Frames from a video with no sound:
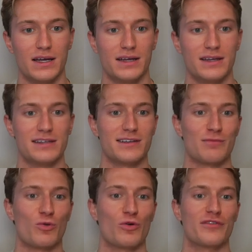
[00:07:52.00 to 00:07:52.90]
He's like
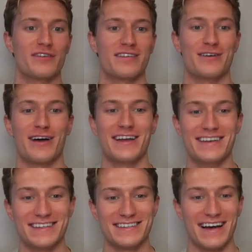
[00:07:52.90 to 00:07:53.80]
more of an, an
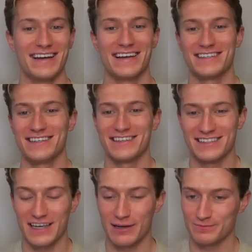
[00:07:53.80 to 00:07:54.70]
ideas guy, I guess you could say.